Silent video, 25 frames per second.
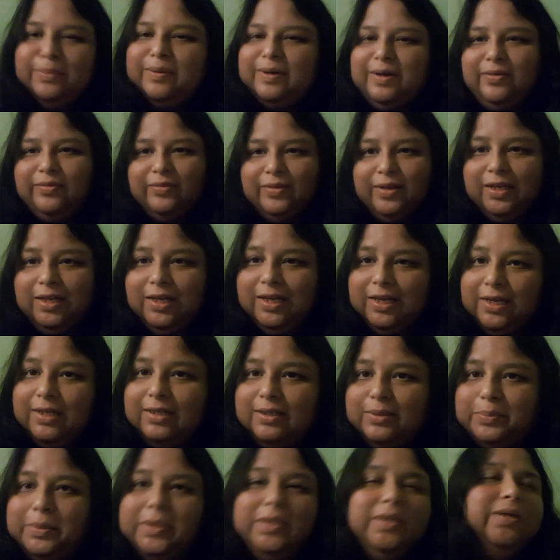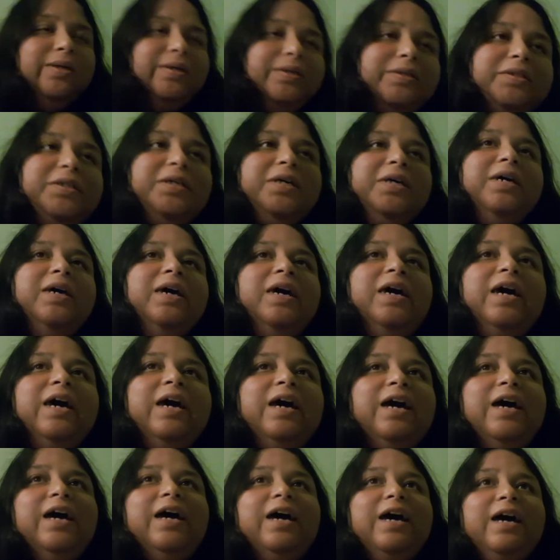but I forget because
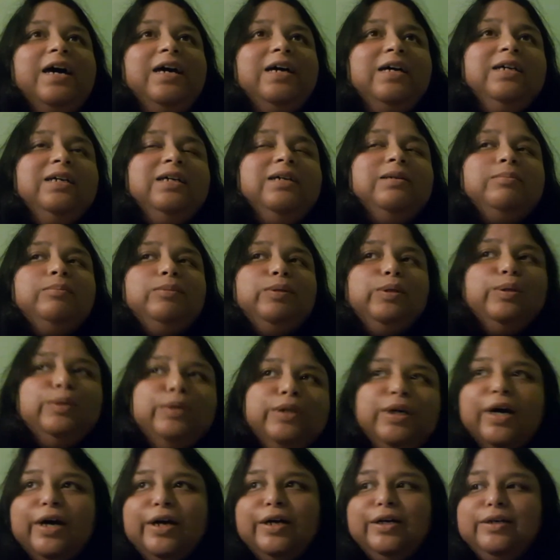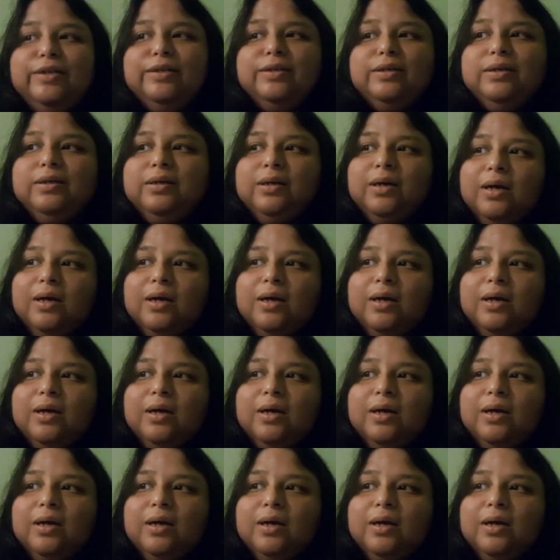I am too tired.